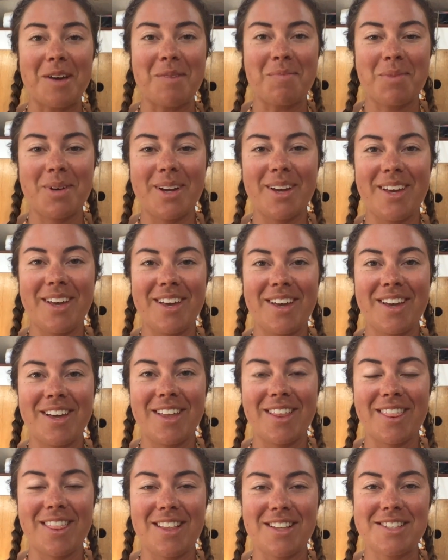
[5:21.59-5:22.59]
I'm bringing
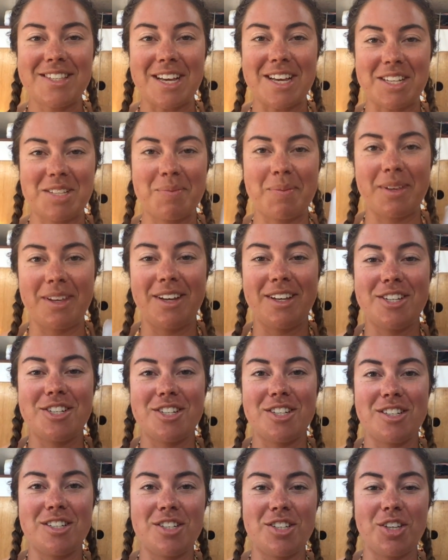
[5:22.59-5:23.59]
this
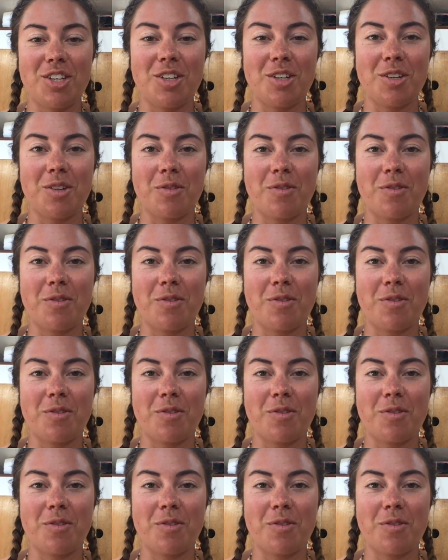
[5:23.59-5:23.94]
explanation to you